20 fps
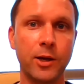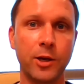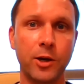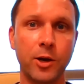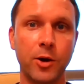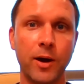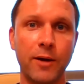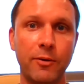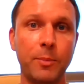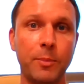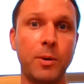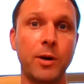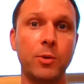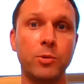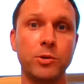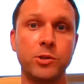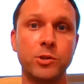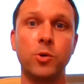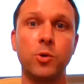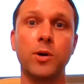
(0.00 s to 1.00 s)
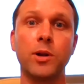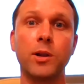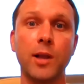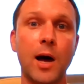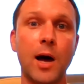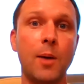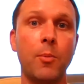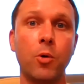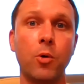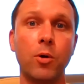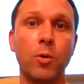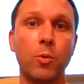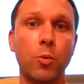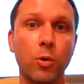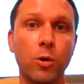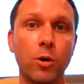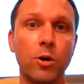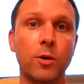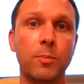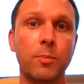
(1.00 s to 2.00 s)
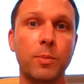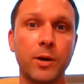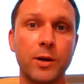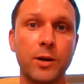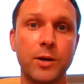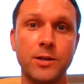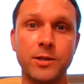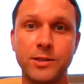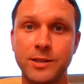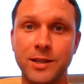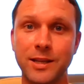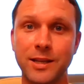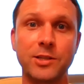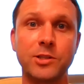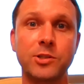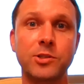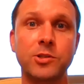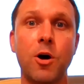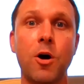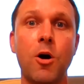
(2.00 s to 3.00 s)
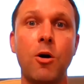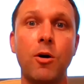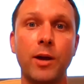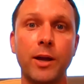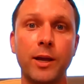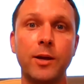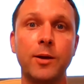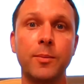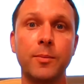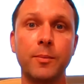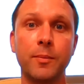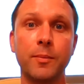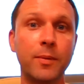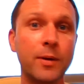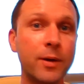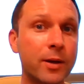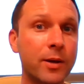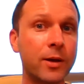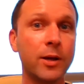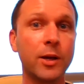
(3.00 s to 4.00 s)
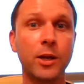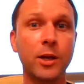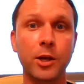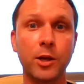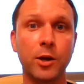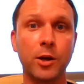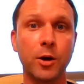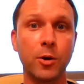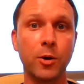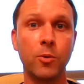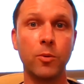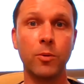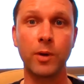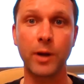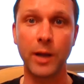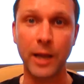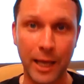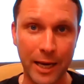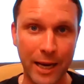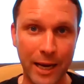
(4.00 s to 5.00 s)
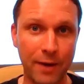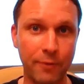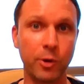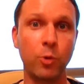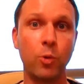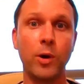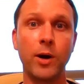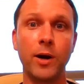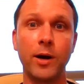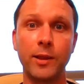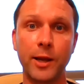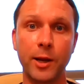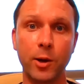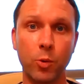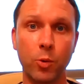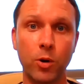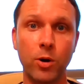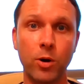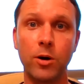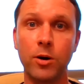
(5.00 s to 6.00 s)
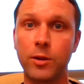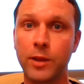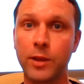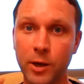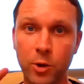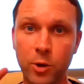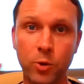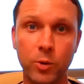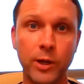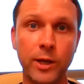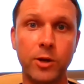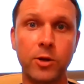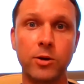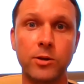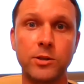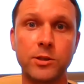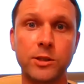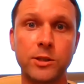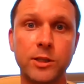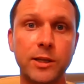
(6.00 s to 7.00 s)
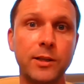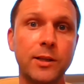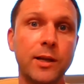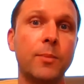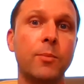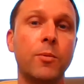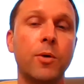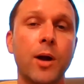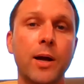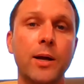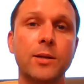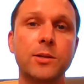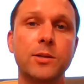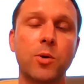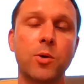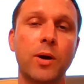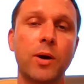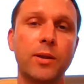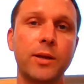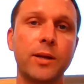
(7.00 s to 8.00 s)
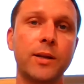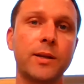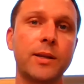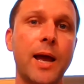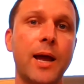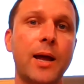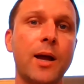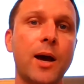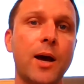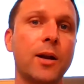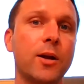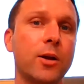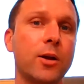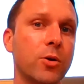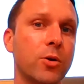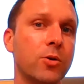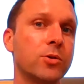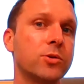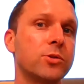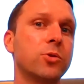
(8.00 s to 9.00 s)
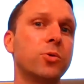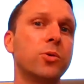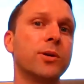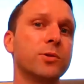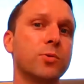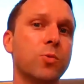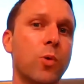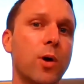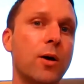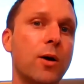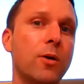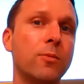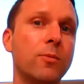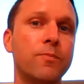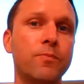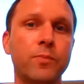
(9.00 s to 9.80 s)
everybody was doing a lot more work because they saw him, and everywhere they were, they knew he could see them. Right. So I think that kind of goes to it as well.